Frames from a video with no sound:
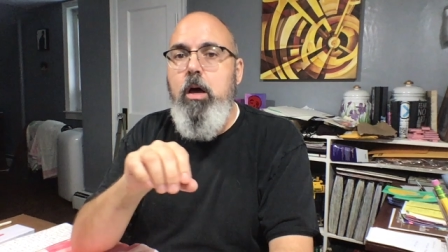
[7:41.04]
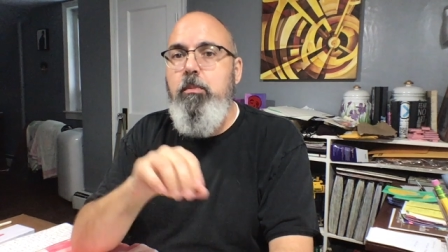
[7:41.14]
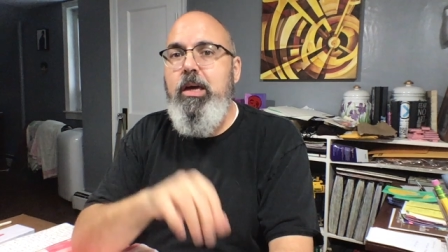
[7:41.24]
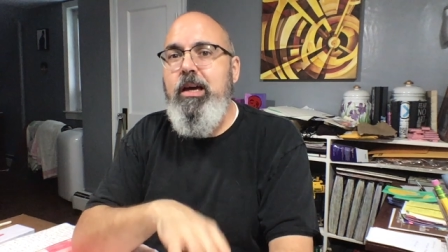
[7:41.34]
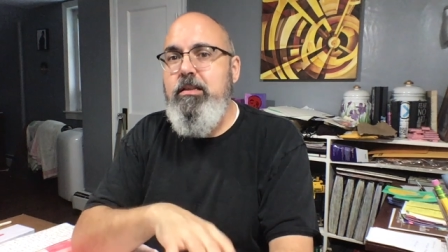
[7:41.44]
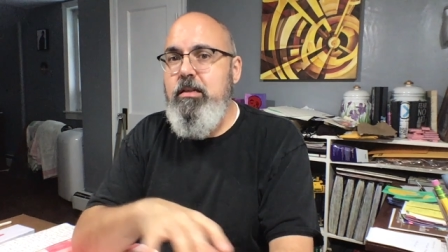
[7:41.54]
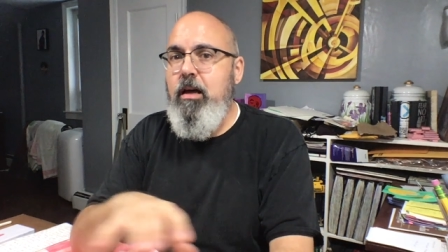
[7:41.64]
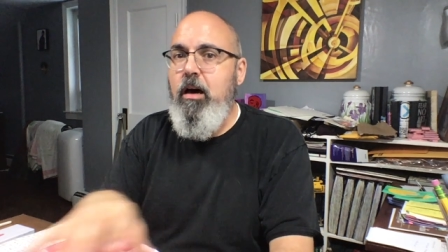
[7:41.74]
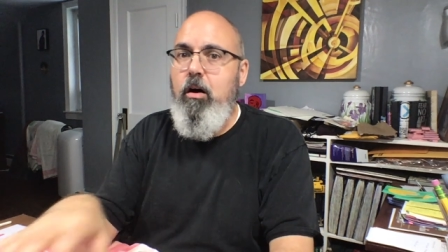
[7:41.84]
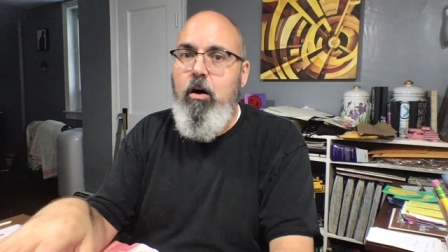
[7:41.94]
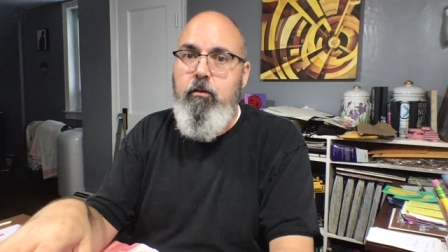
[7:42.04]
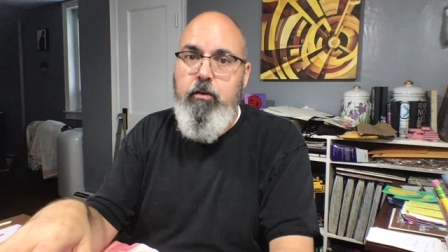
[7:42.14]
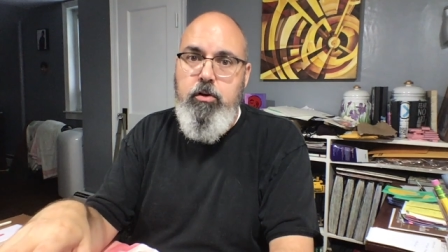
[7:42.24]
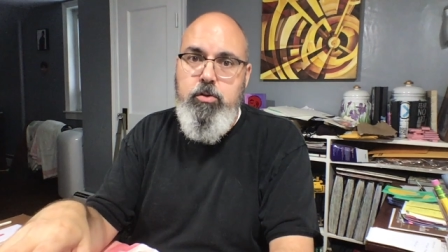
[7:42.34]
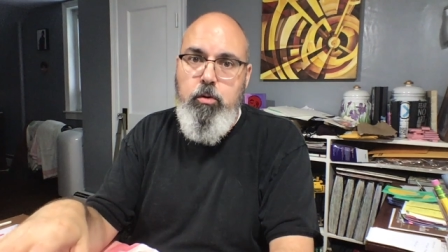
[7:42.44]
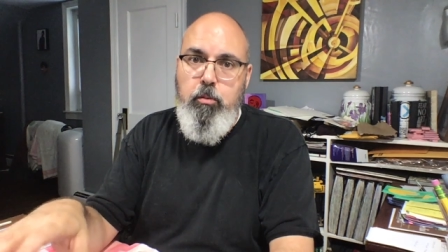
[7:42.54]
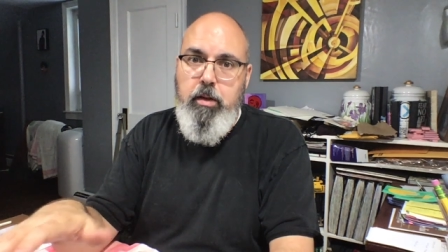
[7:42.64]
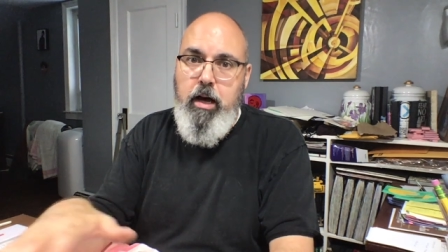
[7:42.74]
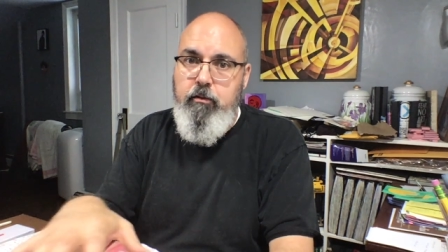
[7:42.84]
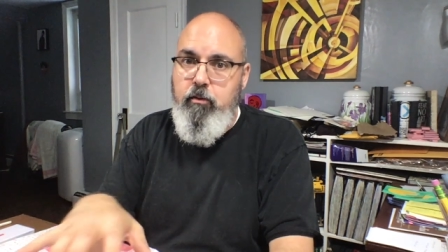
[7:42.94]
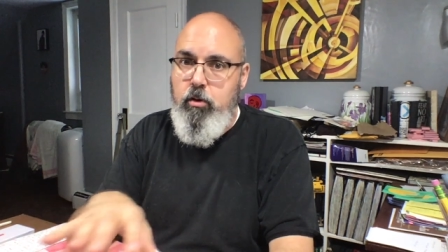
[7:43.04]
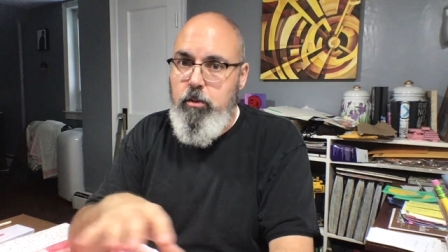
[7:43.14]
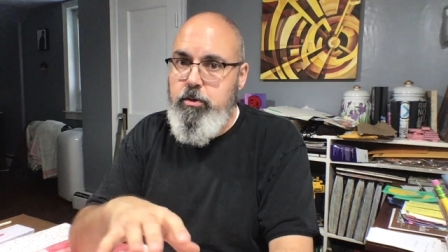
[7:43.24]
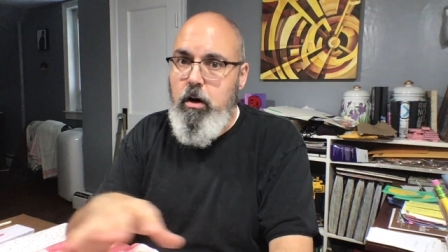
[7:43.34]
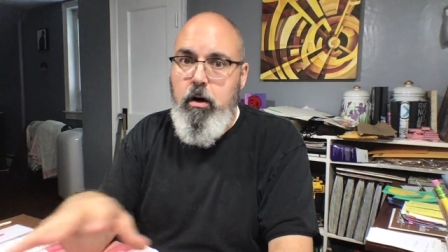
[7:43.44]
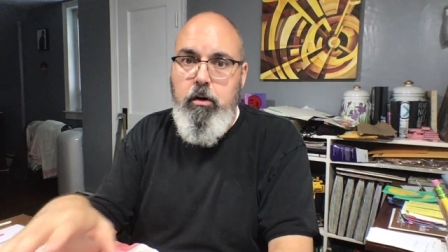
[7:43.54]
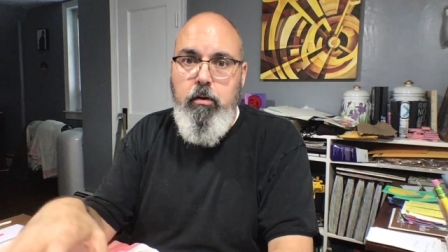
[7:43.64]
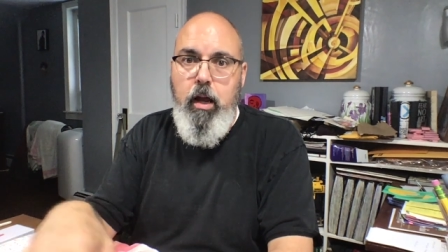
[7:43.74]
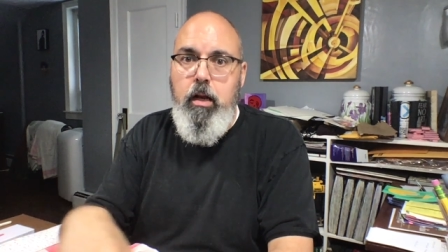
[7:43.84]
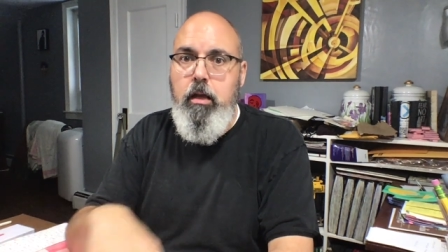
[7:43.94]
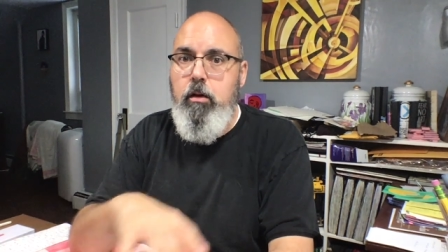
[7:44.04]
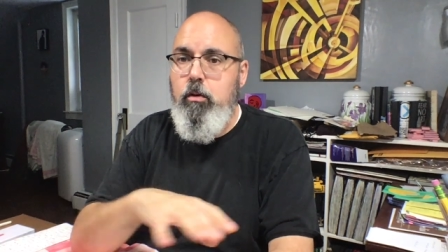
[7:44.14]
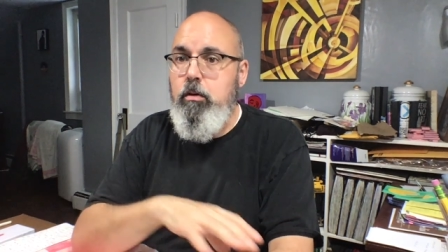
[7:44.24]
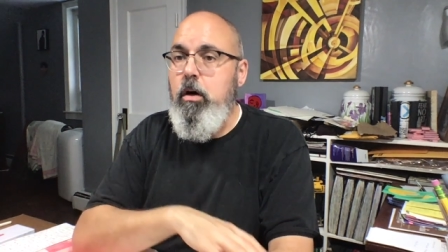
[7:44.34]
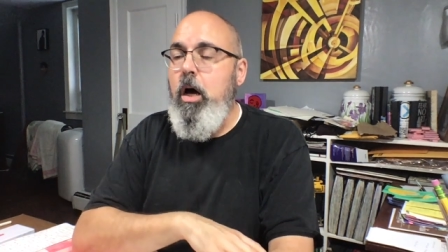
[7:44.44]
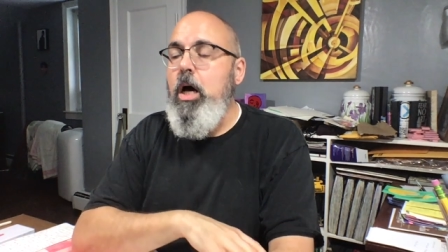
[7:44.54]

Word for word: because not all virtual platforms are created equal.